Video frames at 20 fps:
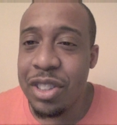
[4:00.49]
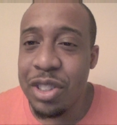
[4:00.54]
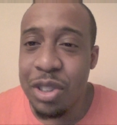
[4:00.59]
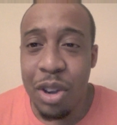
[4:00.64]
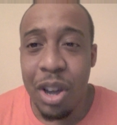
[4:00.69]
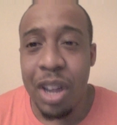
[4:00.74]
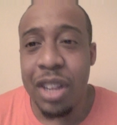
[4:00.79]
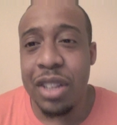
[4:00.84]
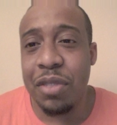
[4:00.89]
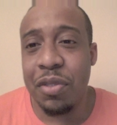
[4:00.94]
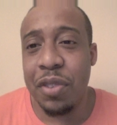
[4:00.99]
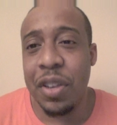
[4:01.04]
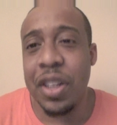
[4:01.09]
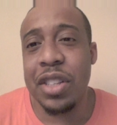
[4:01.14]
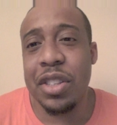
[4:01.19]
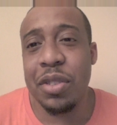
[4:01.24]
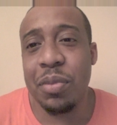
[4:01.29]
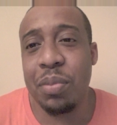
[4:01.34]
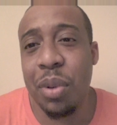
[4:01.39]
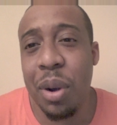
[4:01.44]
to our
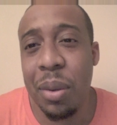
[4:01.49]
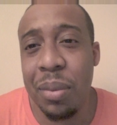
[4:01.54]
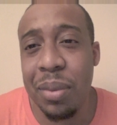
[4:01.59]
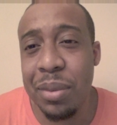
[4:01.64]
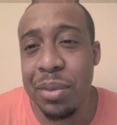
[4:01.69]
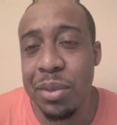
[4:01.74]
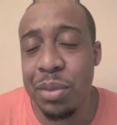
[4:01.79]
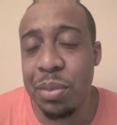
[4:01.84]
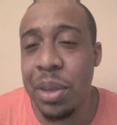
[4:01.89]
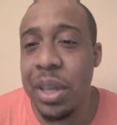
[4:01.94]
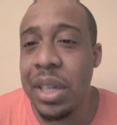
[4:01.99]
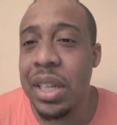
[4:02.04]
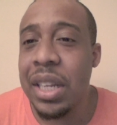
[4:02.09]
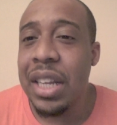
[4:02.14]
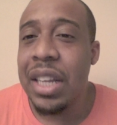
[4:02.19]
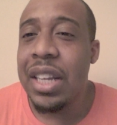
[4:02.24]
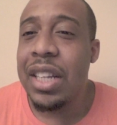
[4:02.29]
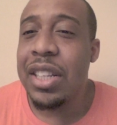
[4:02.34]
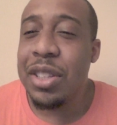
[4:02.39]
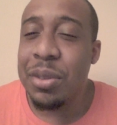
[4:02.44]
defensive problems. But
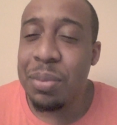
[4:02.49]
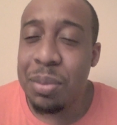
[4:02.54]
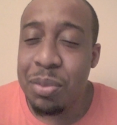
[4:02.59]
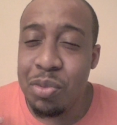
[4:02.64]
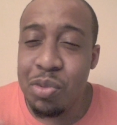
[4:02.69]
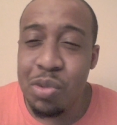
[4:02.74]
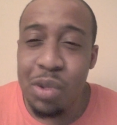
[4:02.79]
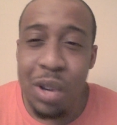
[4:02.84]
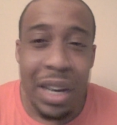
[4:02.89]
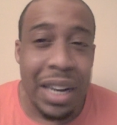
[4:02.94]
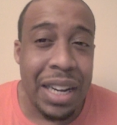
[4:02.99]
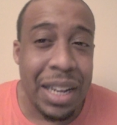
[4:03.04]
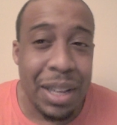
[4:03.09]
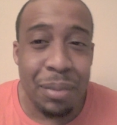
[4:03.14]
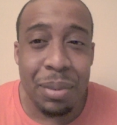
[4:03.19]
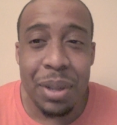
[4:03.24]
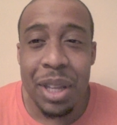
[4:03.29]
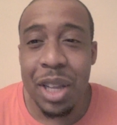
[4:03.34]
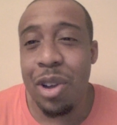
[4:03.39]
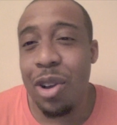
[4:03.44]
to really
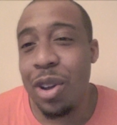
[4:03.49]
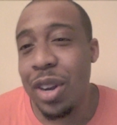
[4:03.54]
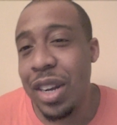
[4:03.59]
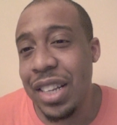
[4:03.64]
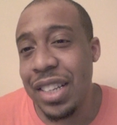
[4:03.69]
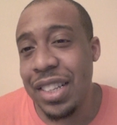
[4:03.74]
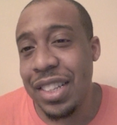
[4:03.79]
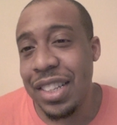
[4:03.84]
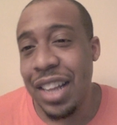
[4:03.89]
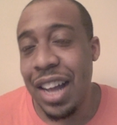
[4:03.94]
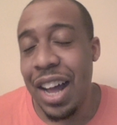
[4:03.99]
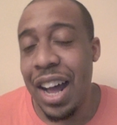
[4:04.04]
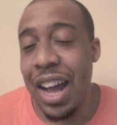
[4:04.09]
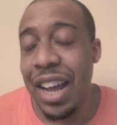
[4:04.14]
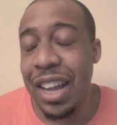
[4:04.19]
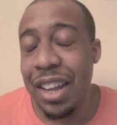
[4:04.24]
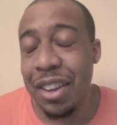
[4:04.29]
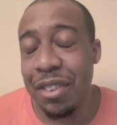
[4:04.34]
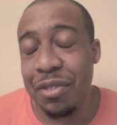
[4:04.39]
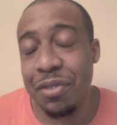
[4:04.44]
be honest,
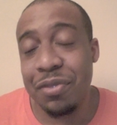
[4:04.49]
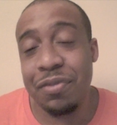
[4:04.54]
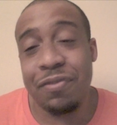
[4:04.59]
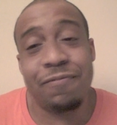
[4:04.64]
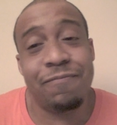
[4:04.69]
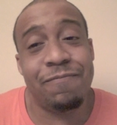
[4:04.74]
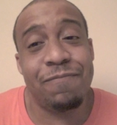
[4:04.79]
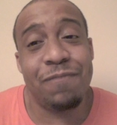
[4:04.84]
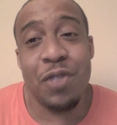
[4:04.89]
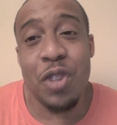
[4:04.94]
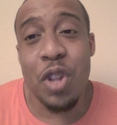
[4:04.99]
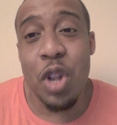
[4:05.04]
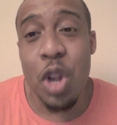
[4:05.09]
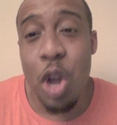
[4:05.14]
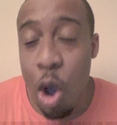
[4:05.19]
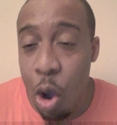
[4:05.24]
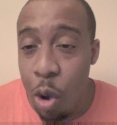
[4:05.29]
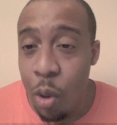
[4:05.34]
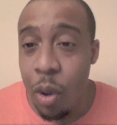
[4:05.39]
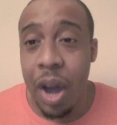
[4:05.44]
I have
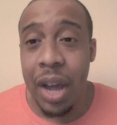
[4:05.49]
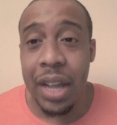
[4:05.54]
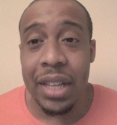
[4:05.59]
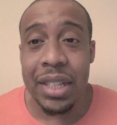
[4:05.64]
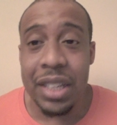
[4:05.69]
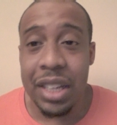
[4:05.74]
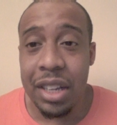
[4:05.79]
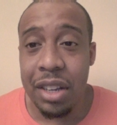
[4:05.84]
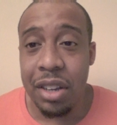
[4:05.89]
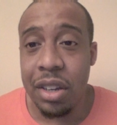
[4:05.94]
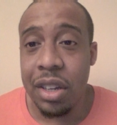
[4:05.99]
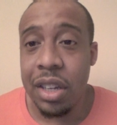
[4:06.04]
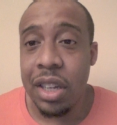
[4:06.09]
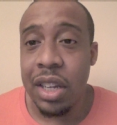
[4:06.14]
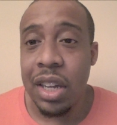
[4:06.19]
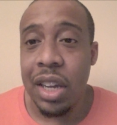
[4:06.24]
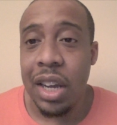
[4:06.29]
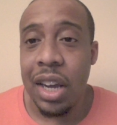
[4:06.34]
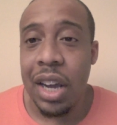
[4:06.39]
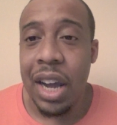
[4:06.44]
no idea.
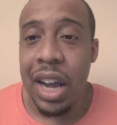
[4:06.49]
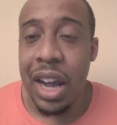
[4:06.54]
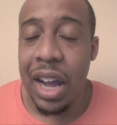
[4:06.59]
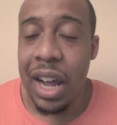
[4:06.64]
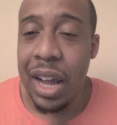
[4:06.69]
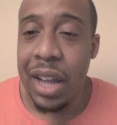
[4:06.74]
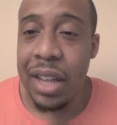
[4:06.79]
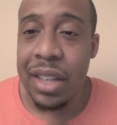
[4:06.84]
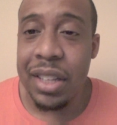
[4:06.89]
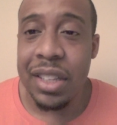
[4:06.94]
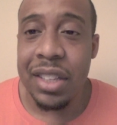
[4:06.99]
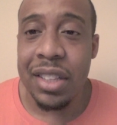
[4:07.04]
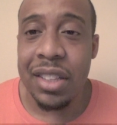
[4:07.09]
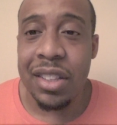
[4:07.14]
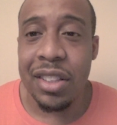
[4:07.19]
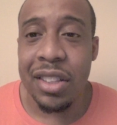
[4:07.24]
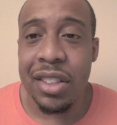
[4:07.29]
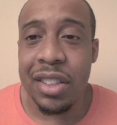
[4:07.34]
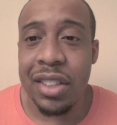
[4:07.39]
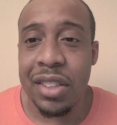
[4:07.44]
Uh,
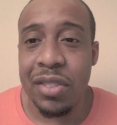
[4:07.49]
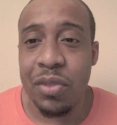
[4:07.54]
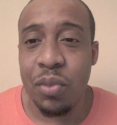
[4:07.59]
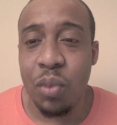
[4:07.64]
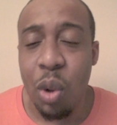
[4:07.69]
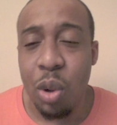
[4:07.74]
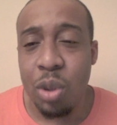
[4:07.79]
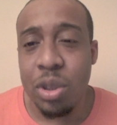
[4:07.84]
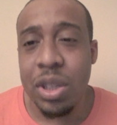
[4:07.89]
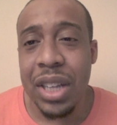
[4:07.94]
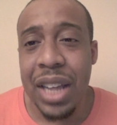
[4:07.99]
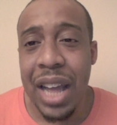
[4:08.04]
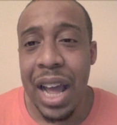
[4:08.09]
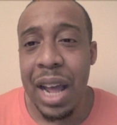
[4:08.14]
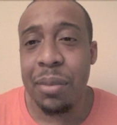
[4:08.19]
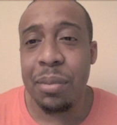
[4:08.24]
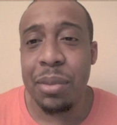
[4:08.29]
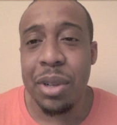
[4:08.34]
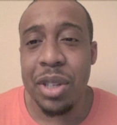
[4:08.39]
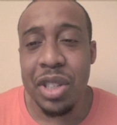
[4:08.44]
Walter
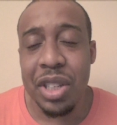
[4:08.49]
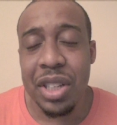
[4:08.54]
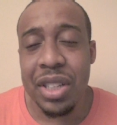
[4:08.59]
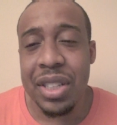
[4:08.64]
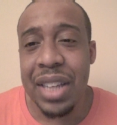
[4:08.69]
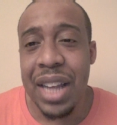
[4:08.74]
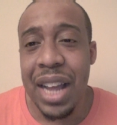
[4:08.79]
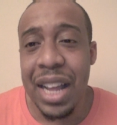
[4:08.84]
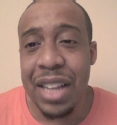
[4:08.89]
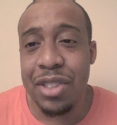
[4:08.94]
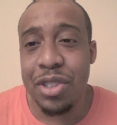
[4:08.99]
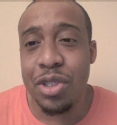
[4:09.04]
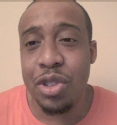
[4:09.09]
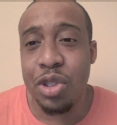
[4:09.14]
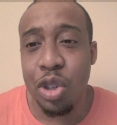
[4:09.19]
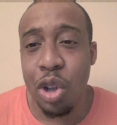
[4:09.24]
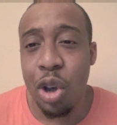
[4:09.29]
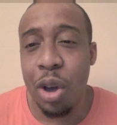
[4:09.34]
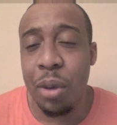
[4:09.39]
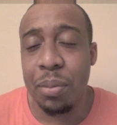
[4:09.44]
Kannemann just has
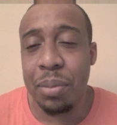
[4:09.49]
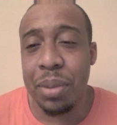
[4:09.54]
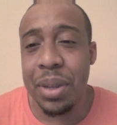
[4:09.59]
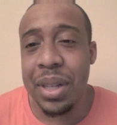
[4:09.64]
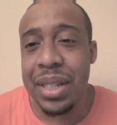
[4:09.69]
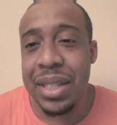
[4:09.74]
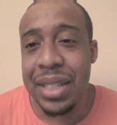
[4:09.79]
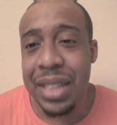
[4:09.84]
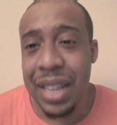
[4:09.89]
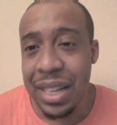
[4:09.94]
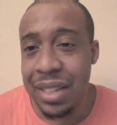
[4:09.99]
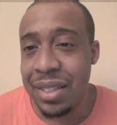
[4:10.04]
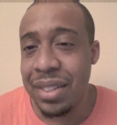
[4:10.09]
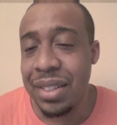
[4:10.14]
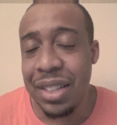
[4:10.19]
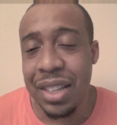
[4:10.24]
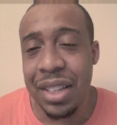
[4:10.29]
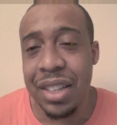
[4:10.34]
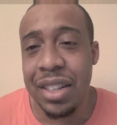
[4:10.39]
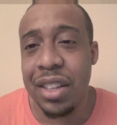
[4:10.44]
not been
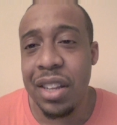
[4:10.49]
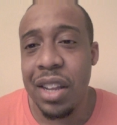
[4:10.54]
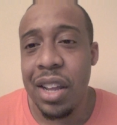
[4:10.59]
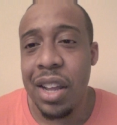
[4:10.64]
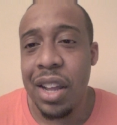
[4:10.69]
tested